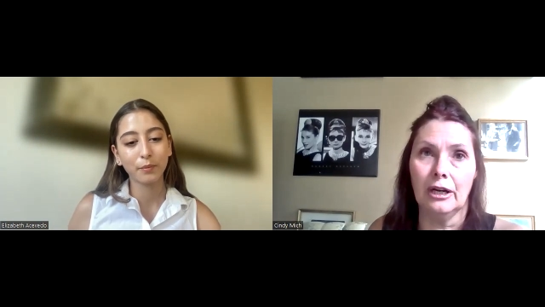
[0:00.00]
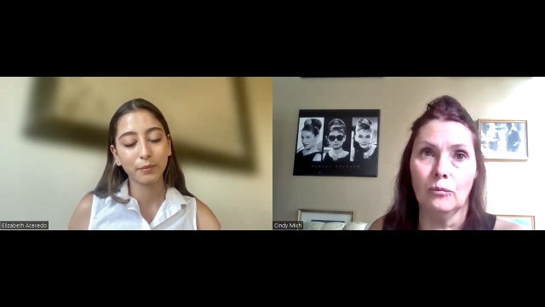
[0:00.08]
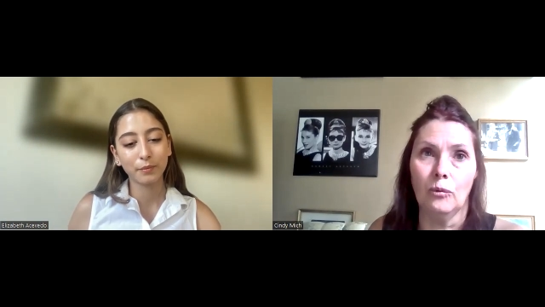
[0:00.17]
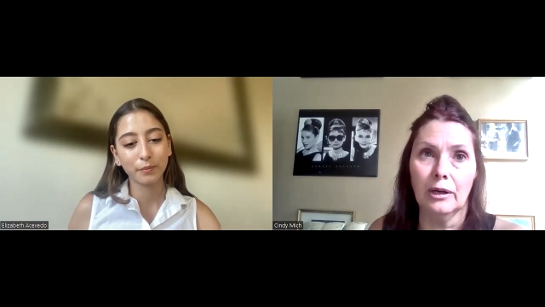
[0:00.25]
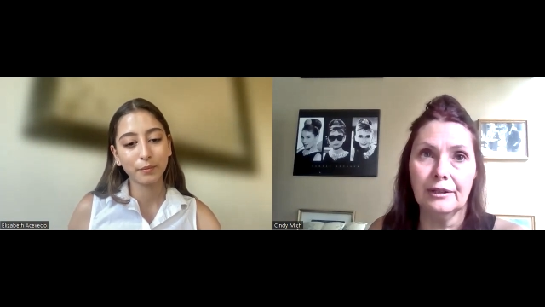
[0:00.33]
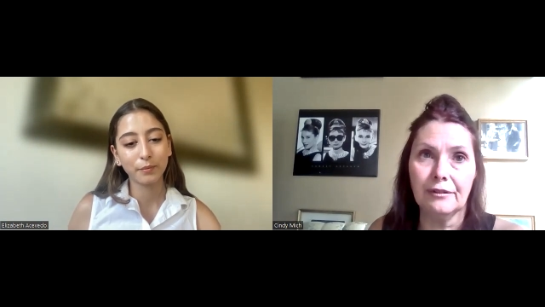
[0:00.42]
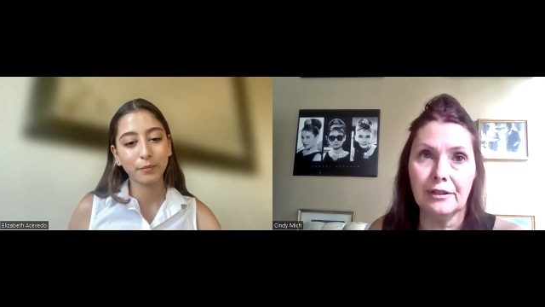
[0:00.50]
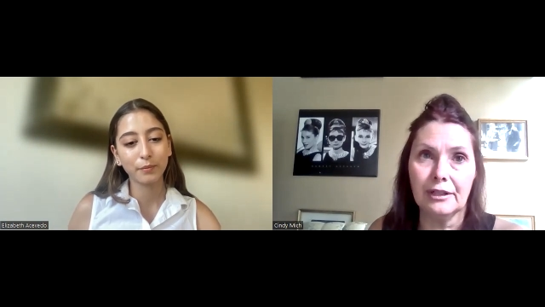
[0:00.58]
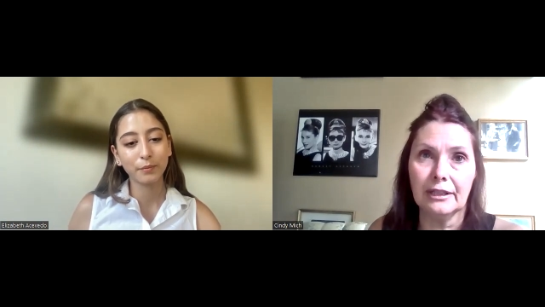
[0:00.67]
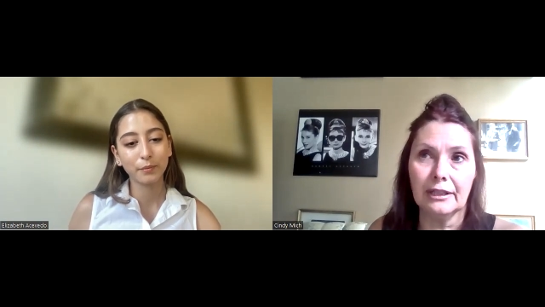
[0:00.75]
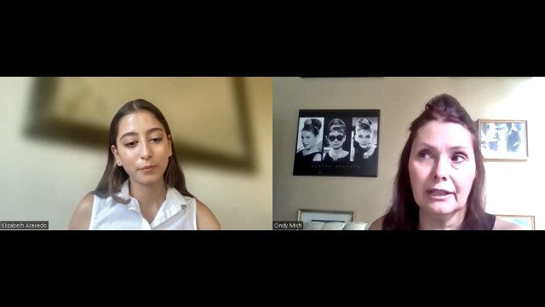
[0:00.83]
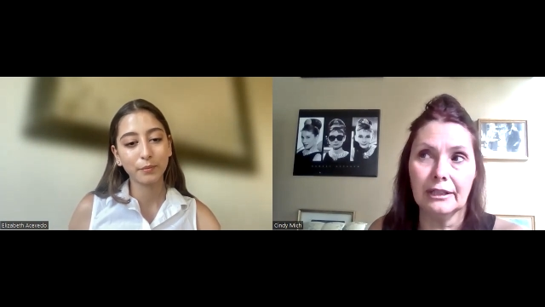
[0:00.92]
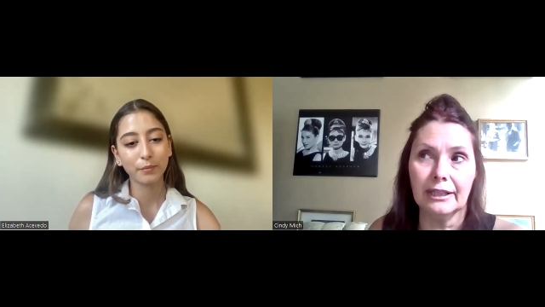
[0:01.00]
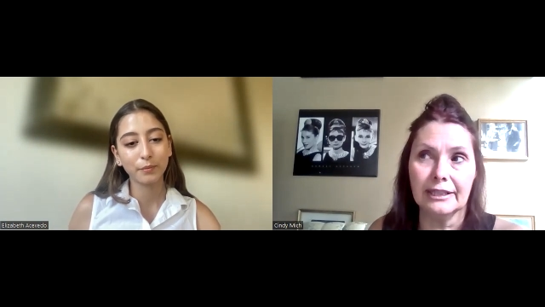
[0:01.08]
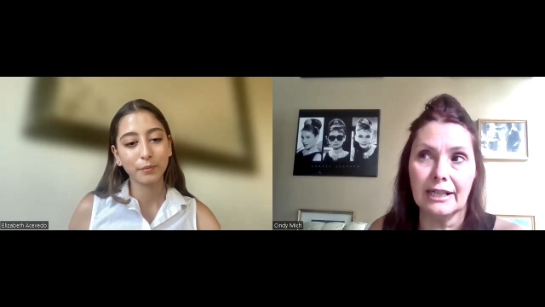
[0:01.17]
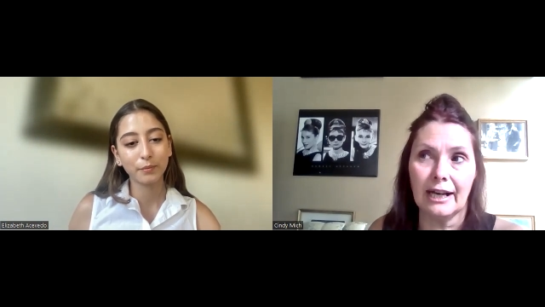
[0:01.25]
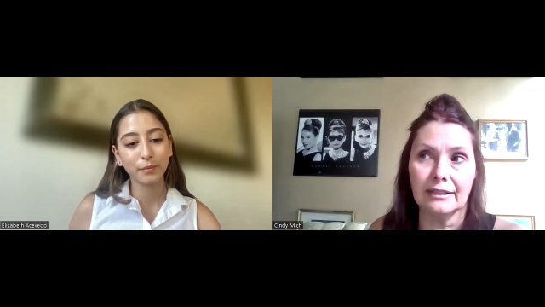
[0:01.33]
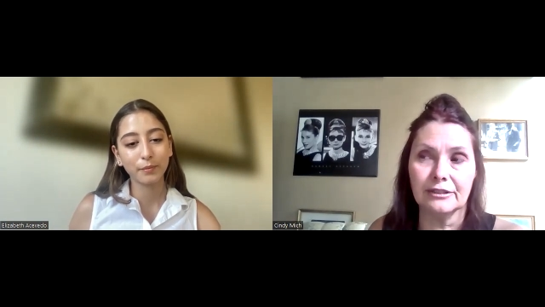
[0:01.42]
Speaker 1: One thing that I like
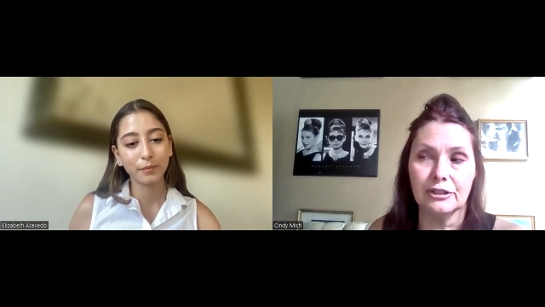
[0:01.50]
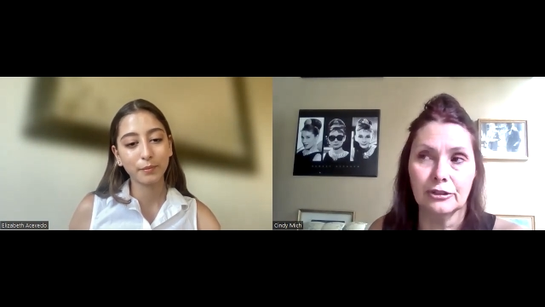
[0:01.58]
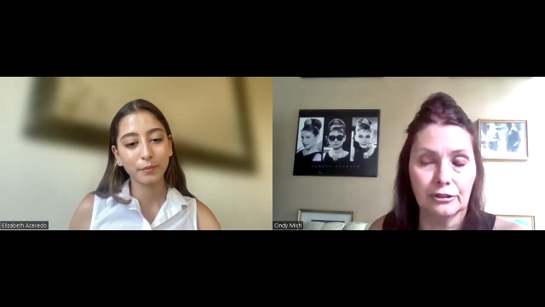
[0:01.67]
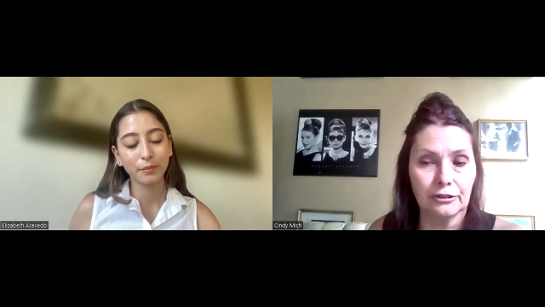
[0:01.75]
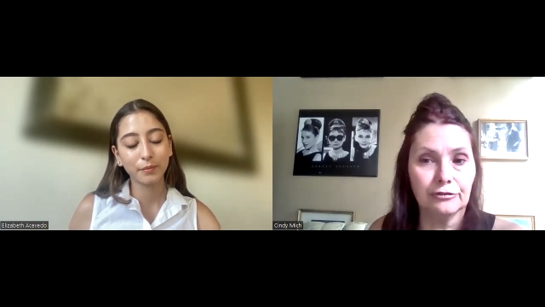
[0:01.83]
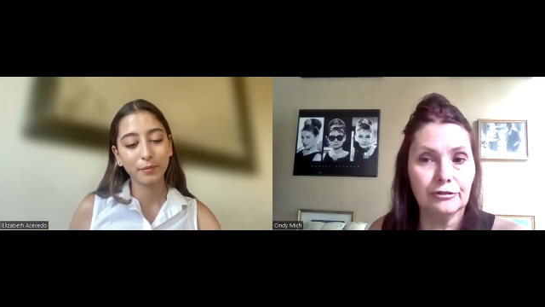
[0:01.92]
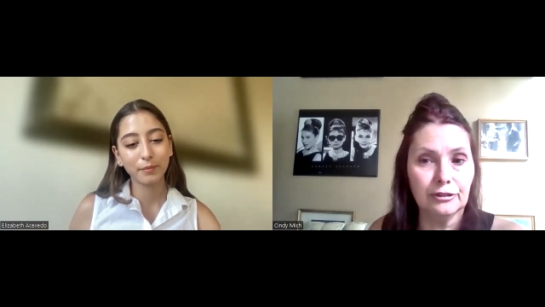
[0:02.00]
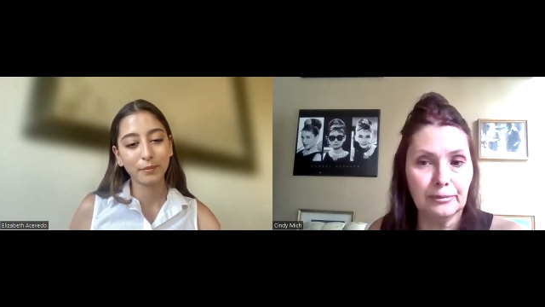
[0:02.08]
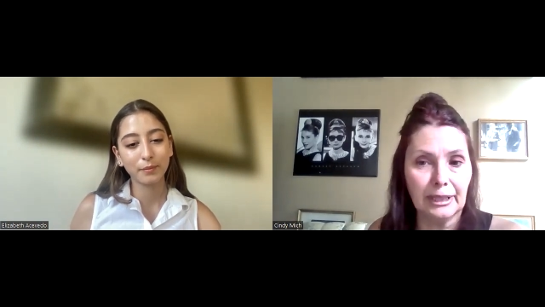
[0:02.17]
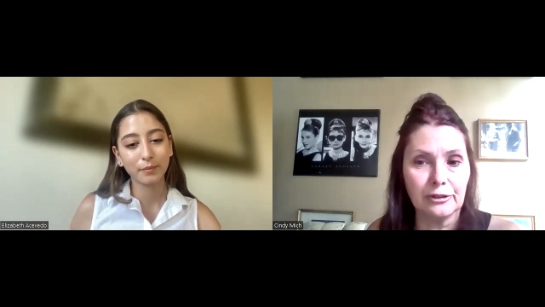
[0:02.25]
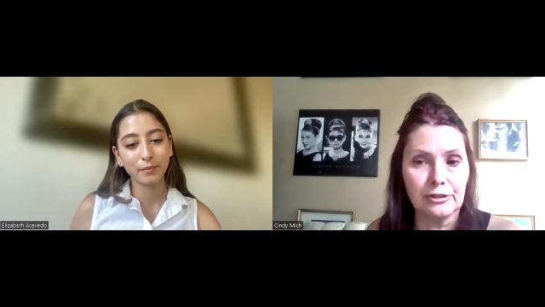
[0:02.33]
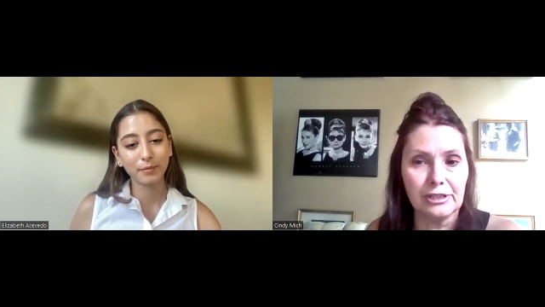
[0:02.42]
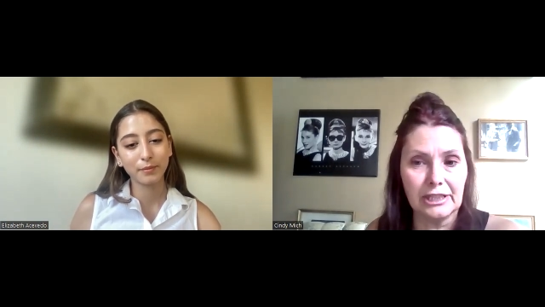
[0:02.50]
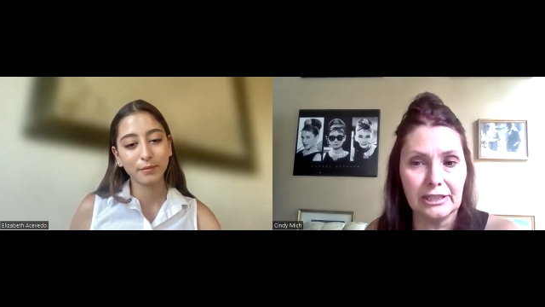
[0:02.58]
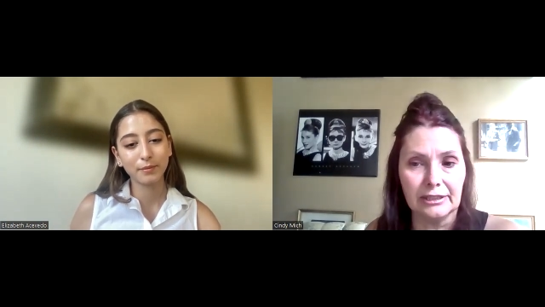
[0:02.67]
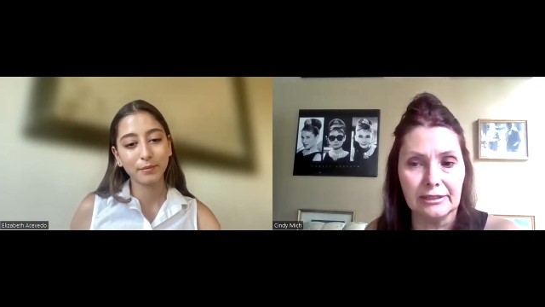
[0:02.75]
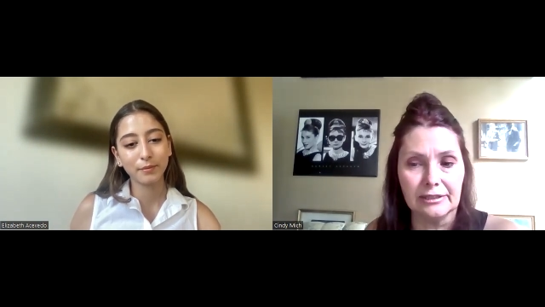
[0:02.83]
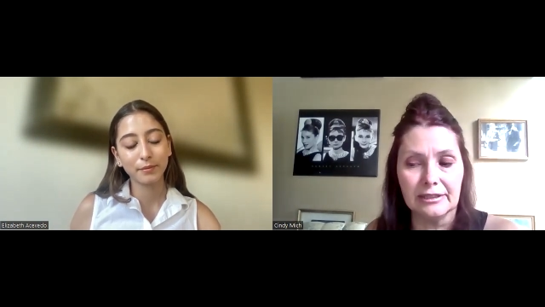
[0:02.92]
to ask younger filmmakers
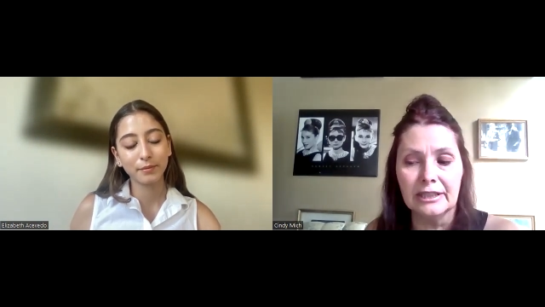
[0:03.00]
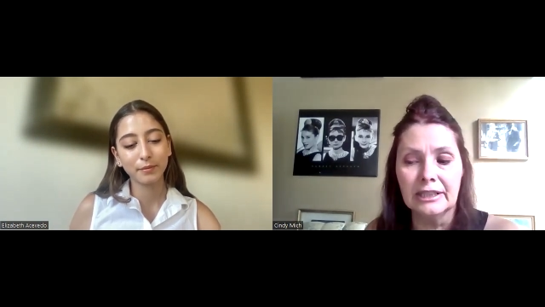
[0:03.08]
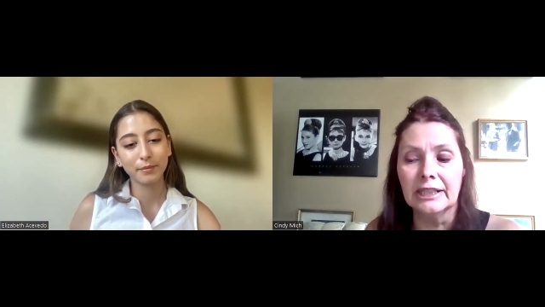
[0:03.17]
is